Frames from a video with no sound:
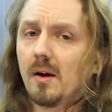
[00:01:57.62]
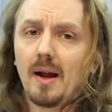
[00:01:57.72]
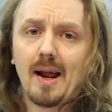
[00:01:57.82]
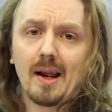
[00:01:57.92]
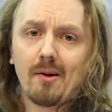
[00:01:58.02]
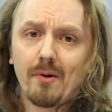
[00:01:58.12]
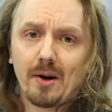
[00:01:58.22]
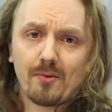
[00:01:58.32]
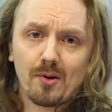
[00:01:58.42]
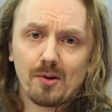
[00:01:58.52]
Gotta get
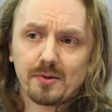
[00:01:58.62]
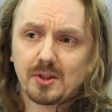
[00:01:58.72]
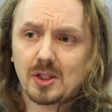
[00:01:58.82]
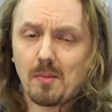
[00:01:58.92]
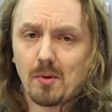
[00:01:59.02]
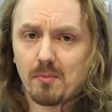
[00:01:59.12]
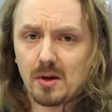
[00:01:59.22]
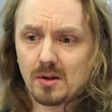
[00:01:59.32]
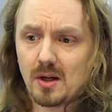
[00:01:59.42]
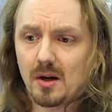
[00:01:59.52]
ready for all those summer
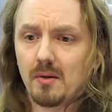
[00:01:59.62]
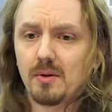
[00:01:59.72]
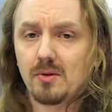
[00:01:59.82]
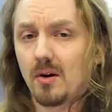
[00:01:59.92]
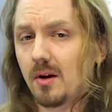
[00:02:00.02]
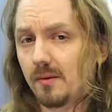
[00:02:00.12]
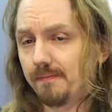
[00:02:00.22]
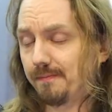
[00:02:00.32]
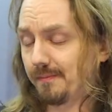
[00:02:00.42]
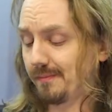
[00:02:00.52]
beers I'm gonna be drinking.
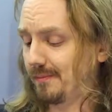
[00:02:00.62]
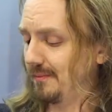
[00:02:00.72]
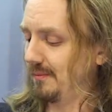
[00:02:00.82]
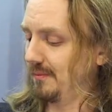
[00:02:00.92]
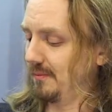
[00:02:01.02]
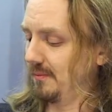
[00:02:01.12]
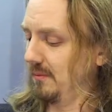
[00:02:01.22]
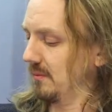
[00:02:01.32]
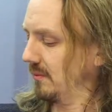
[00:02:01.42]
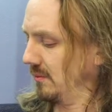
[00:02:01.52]

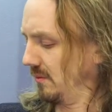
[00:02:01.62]
Mm.